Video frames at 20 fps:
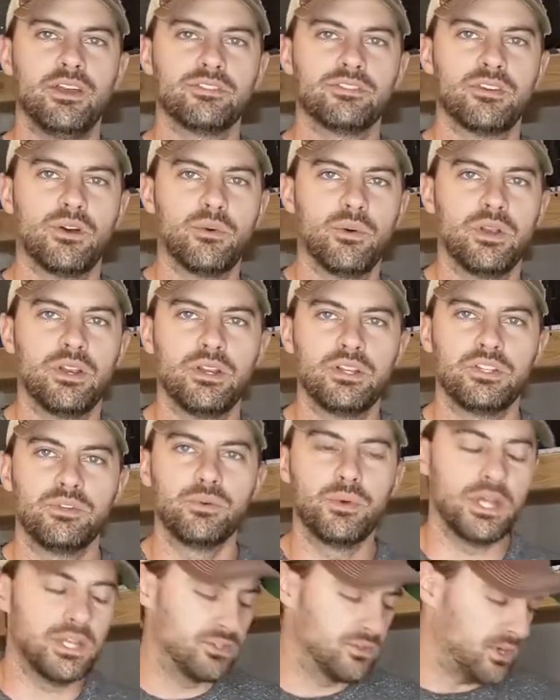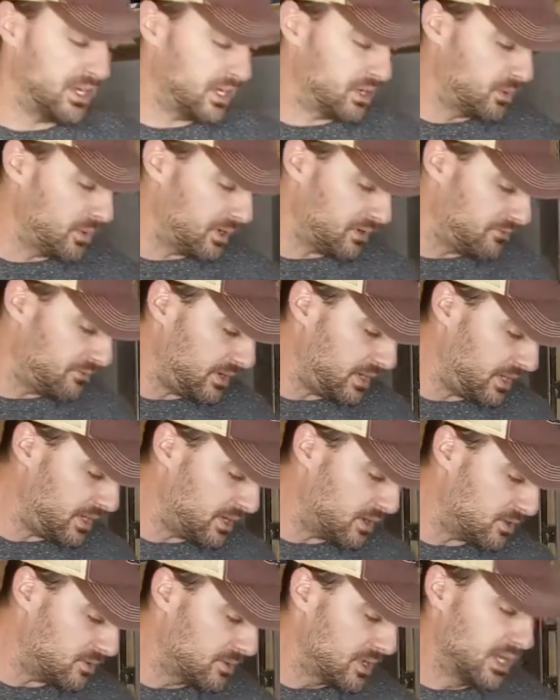So I wanted to do a quick
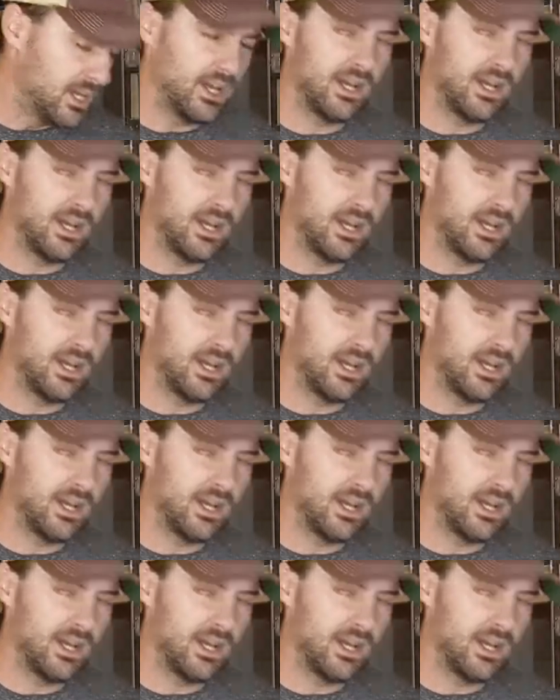video